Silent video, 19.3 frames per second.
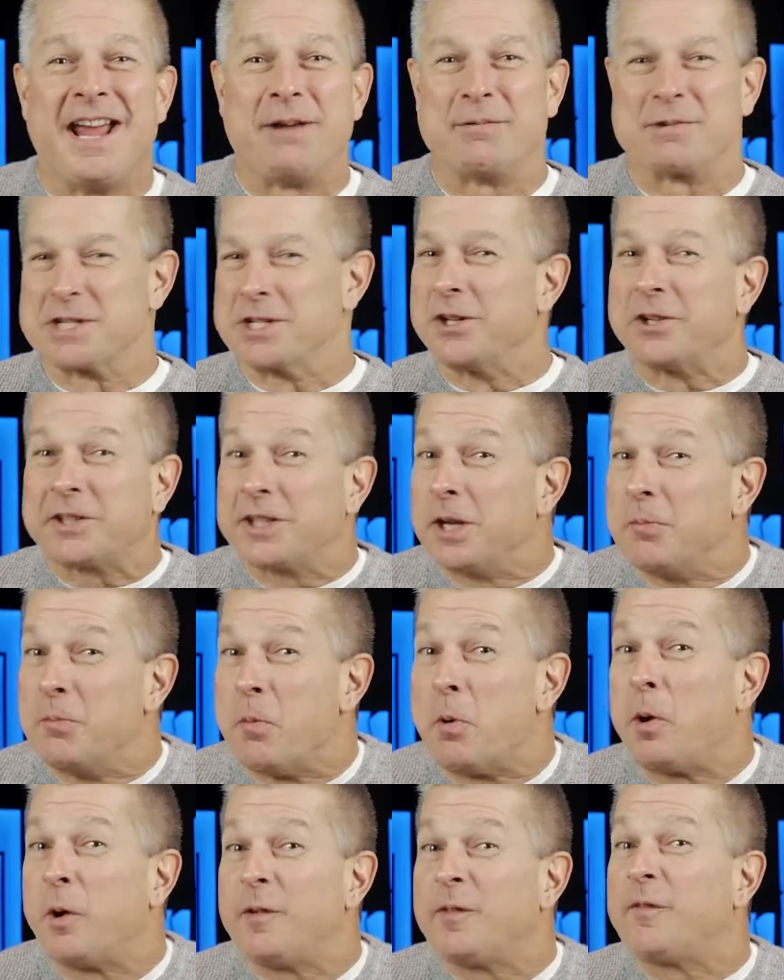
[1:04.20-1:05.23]
and was looking
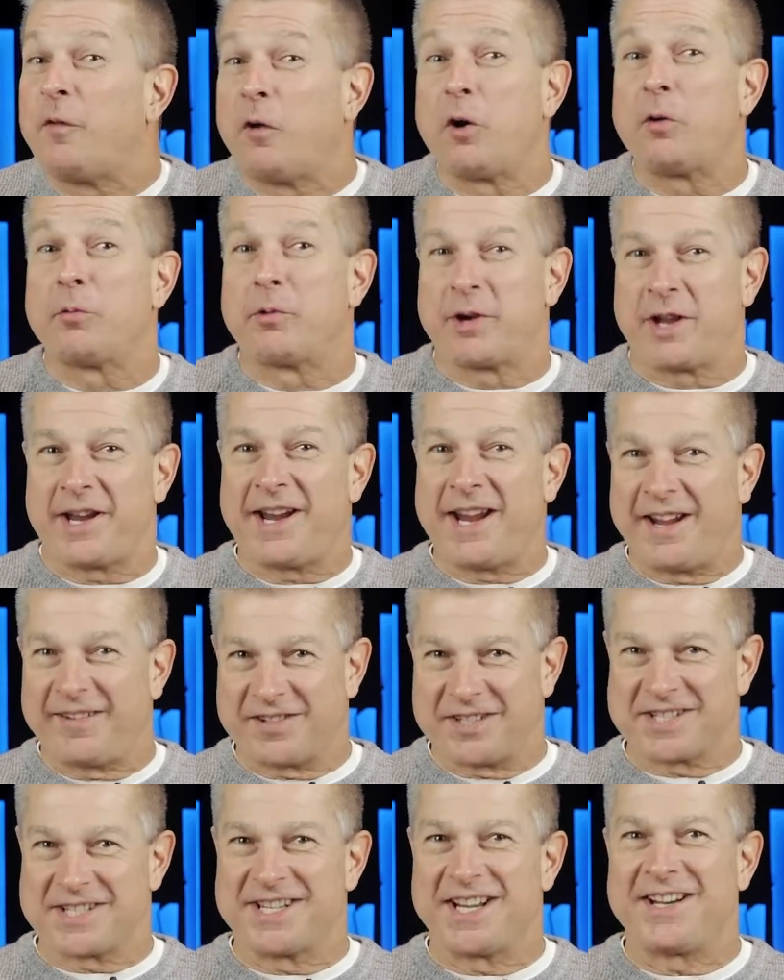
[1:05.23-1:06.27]
more forward, I
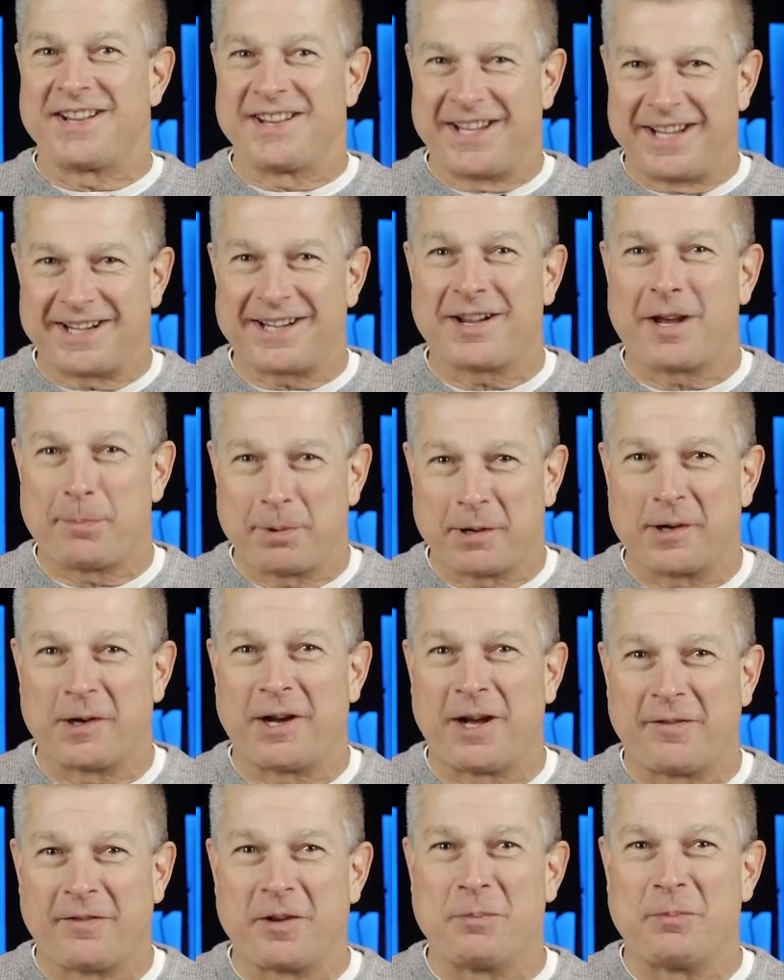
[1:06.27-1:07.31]
have to say, to that cup of
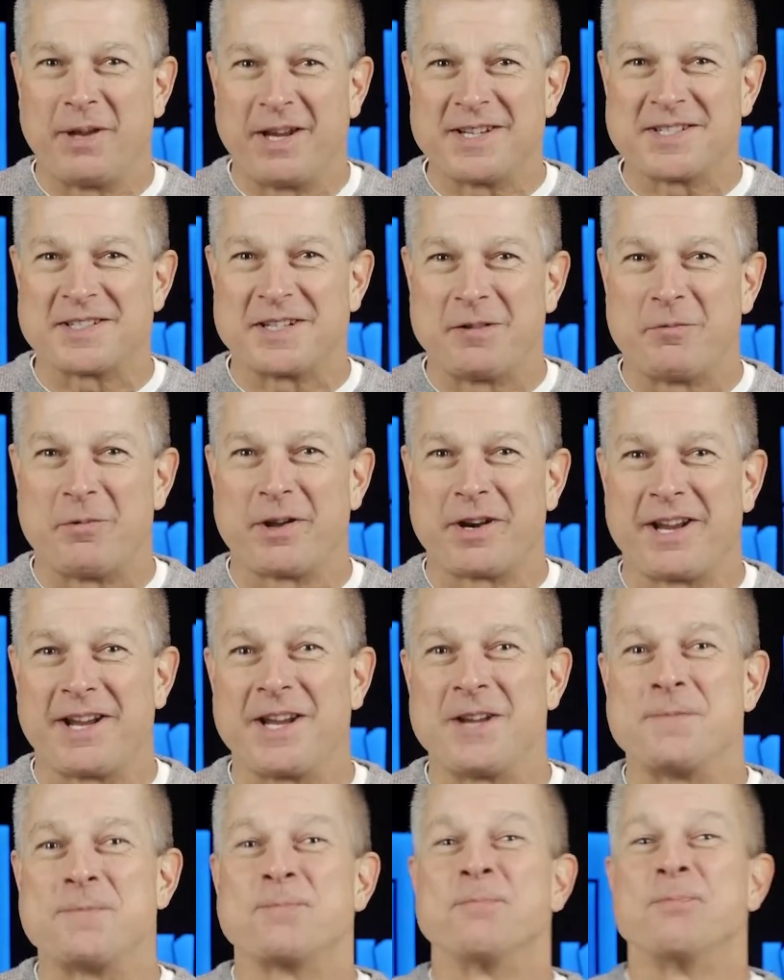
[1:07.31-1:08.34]
coffee based on what
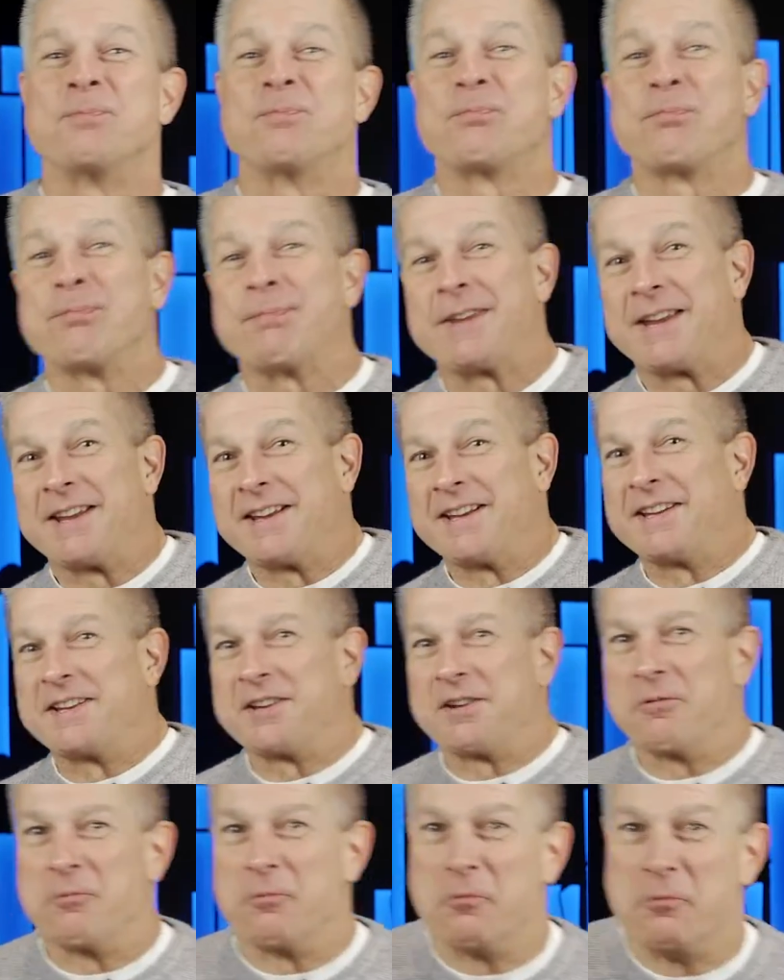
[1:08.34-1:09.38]
I
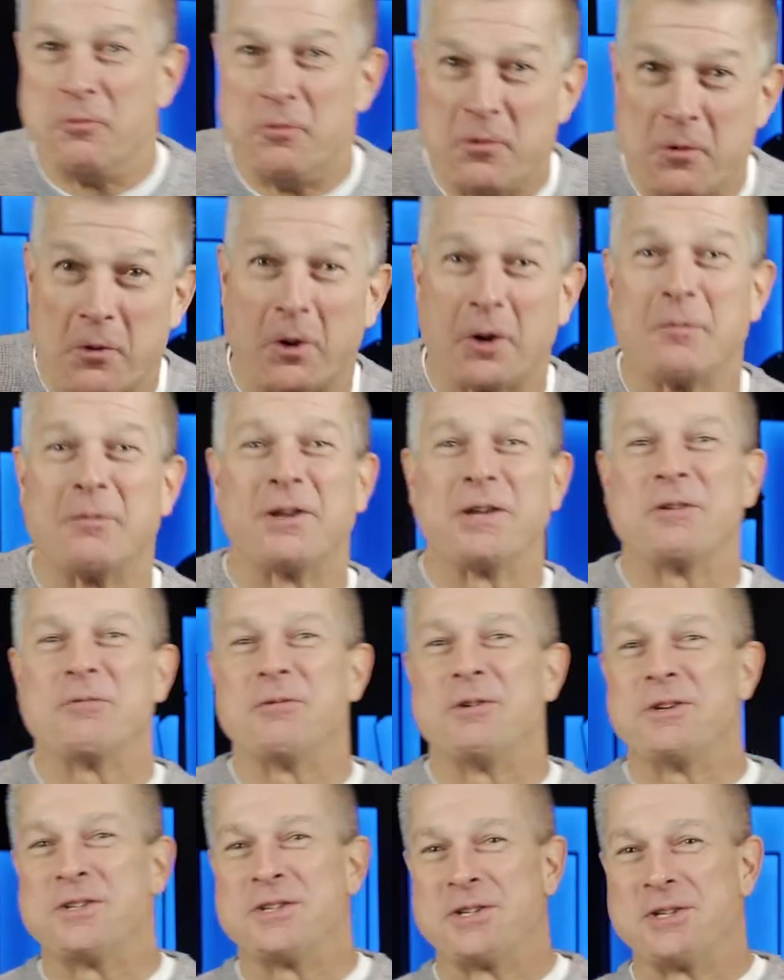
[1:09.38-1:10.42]
normally
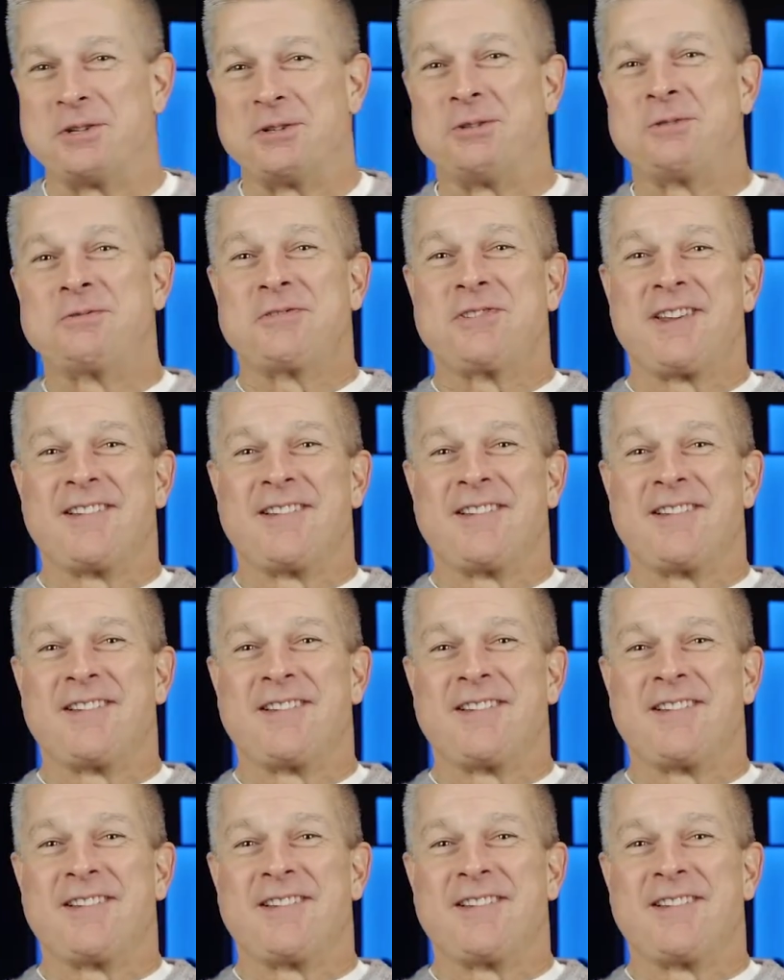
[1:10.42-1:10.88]
would do.